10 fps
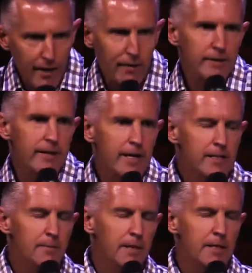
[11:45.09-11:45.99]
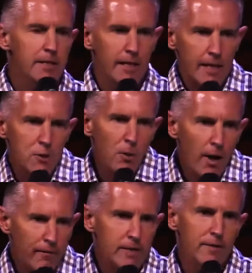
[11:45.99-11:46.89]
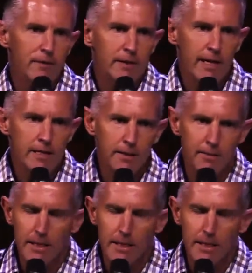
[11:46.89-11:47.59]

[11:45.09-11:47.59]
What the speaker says: their testimonies, that each one of us have a testimony.